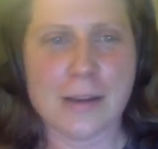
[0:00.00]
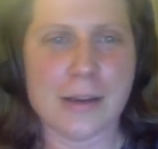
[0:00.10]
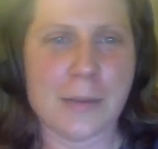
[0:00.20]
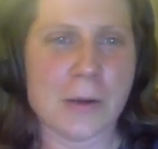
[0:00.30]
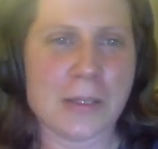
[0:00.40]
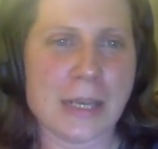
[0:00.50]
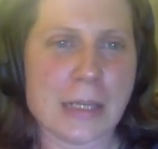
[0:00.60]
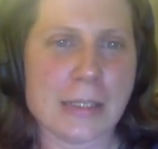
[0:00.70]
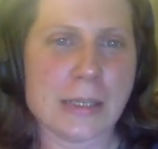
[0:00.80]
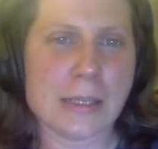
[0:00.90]
Our
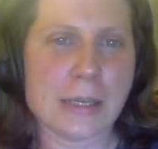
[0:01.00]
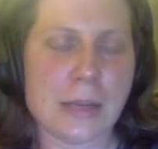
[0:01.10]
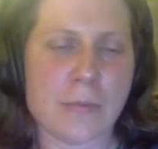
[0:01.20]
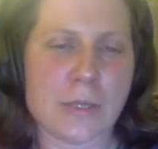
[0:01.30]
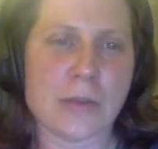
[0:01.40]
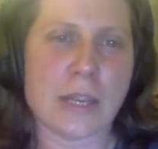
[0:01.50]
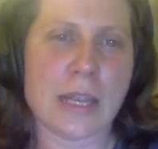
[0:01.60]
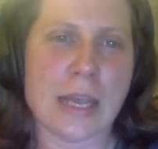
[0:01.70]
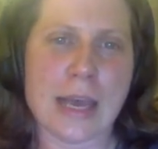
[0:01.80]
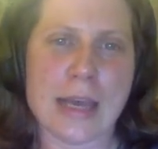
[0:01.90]
second study was
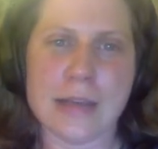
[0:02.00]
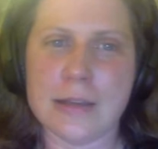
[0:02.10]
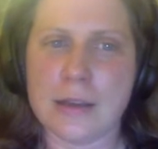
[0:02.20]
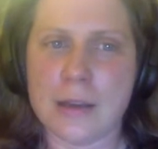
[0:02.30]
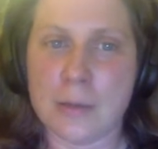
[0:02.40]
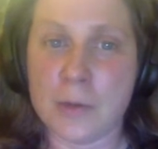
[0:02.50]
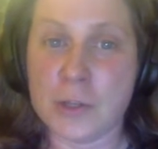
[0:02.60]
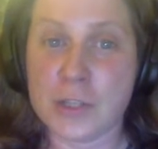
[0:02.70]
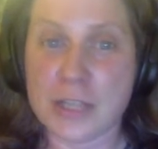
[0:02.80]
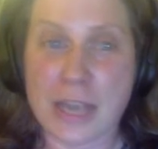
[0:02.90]
looking at
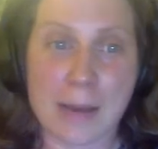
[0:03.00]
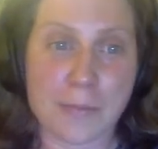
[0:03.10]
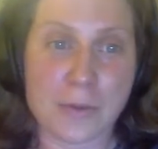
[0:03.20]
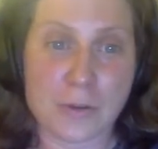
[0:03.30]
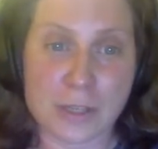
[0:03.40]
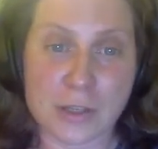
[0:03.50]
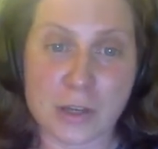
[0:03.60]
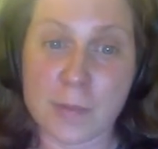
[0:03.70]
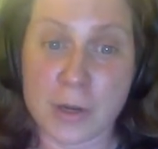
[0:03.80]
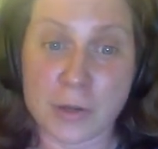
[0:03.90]
emergency app
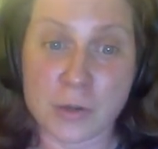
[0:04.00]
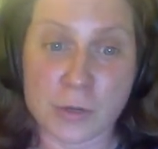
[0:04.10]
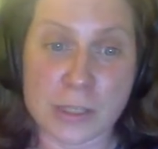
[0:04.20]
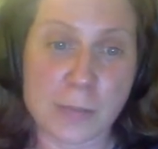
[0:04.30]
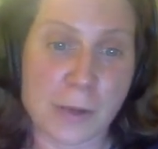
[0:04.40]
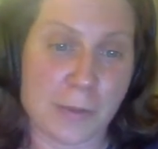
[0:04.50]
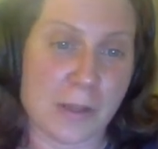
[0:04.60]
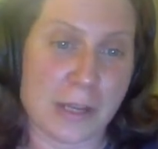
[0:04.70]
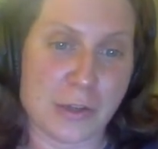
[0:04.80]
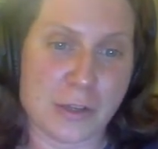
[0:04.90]
usage among tourist
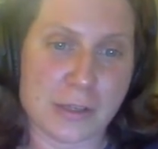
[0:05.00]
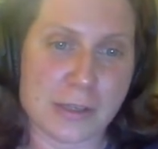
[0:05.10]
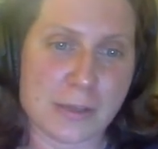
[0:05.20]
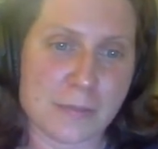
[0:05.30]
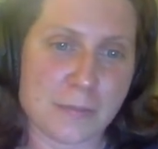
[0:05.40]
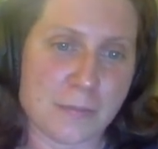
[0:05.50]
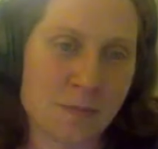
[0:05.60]
populations.